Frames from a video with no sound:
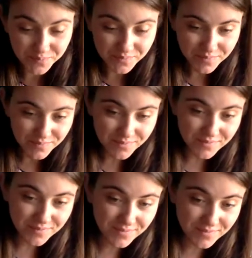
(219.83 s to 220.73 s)

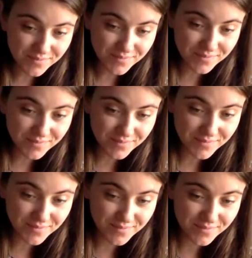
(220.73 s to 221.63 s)

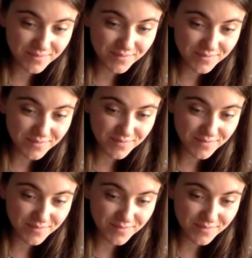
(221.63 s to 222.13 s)
(no one is talking)